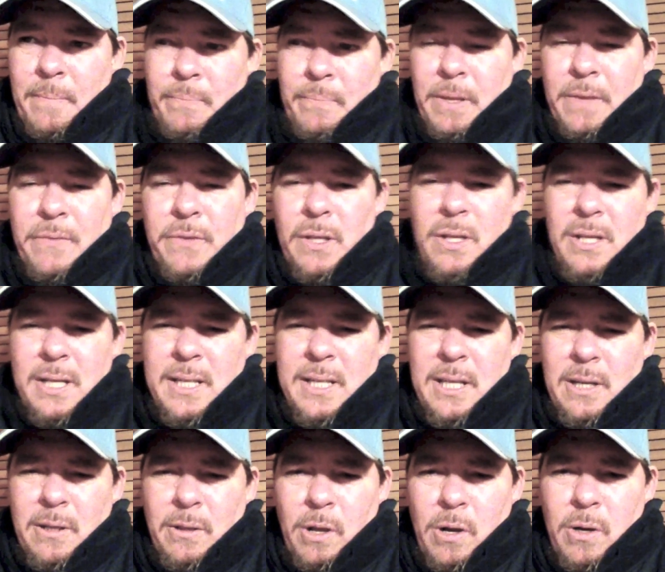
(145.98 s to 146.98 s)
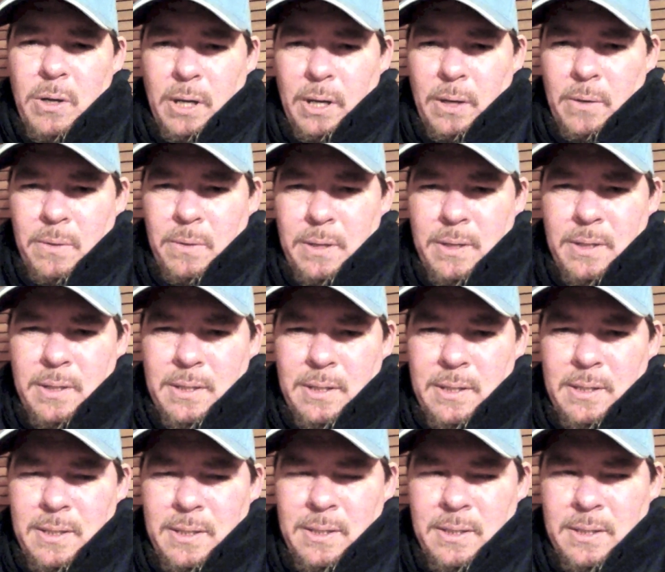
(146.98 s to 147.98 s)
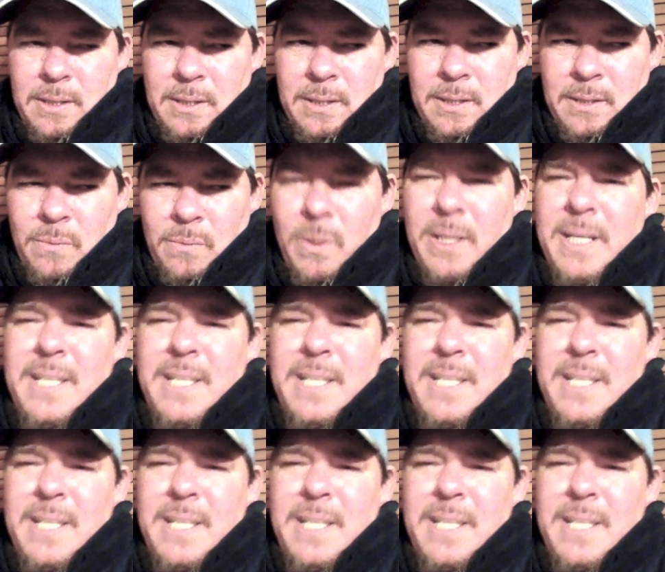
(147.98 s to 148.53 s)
if you look at their logo, what